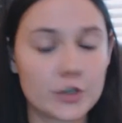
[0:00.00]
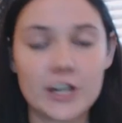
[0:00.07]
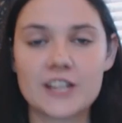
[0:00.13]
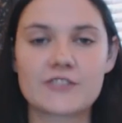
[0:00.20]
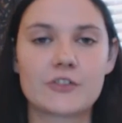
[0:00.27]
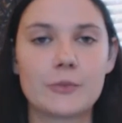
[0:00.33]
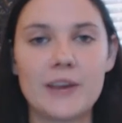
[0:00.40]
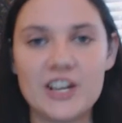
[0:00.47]

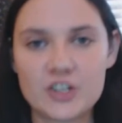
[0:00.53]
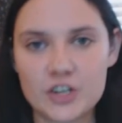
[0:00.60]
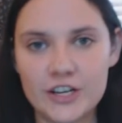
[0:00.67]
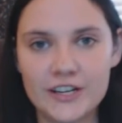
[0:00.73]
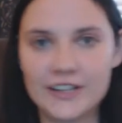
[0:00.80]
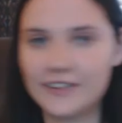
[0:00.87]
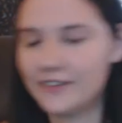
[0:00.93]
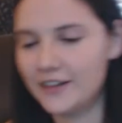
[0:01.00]

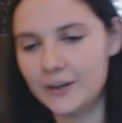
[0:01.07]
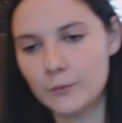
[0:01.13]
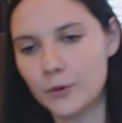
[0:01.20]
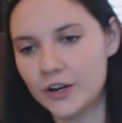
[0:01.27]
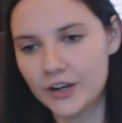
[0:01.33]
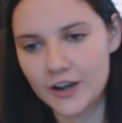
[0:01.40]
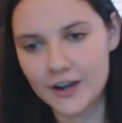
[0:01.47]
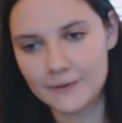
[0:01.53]
transformation
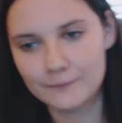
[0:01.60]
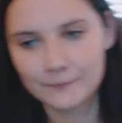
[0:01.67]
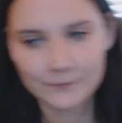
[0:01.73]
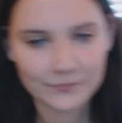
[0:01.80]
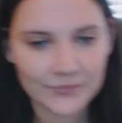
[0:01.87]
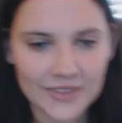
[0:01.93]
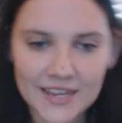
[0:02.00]
and whatnot.